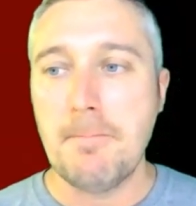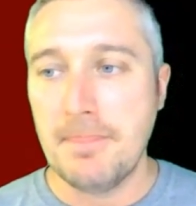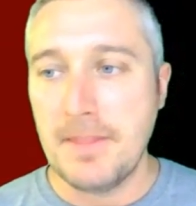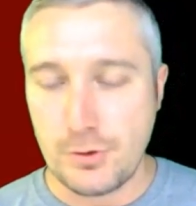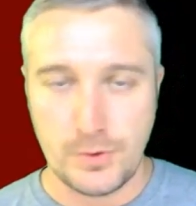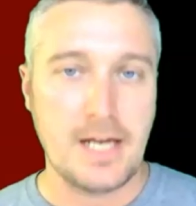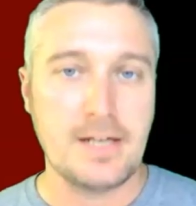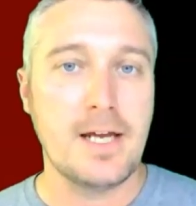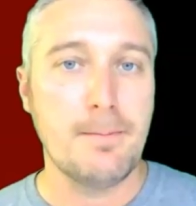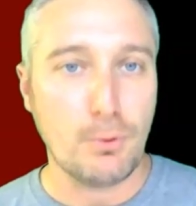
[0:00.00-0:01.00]
This was a
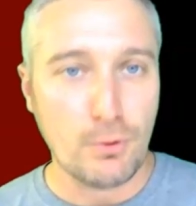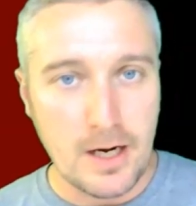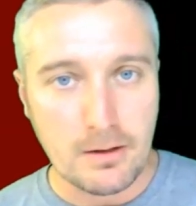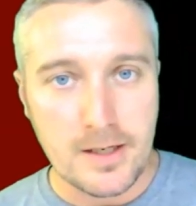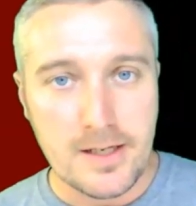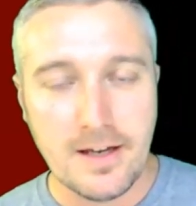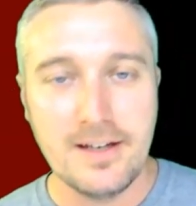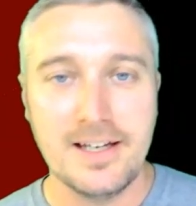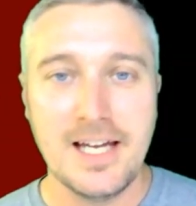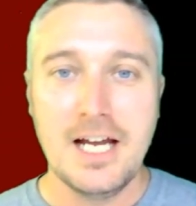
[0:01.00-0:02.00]
temporary
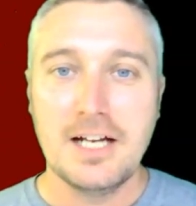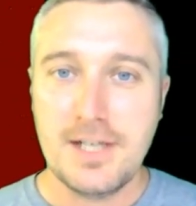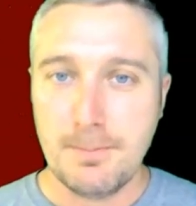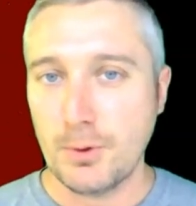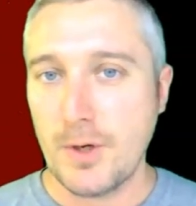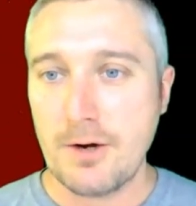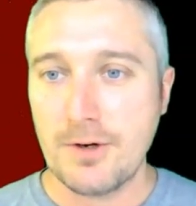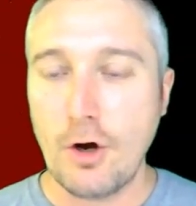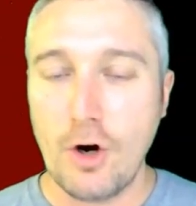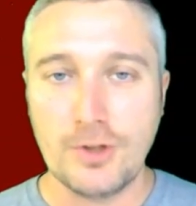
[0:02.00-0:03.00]

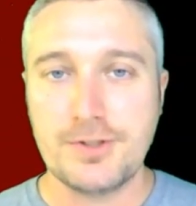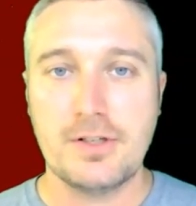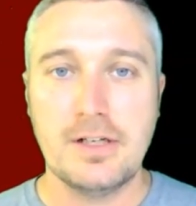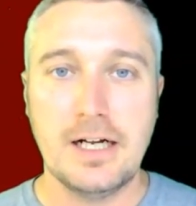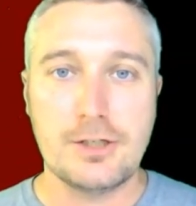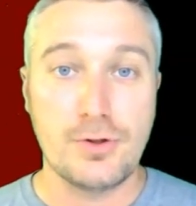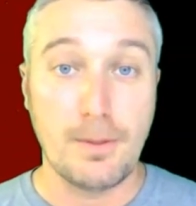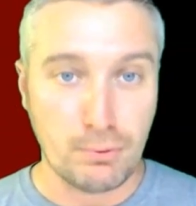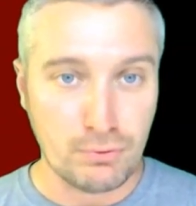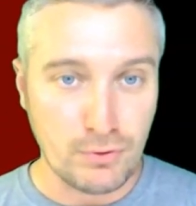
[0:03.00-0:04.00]
halt to the
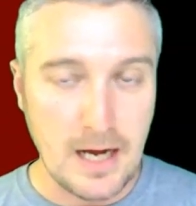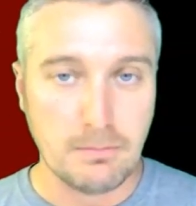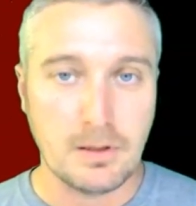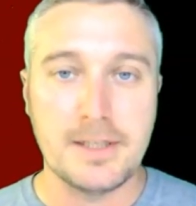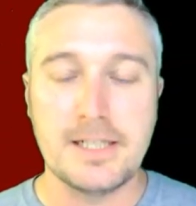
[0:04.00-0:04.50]
problem.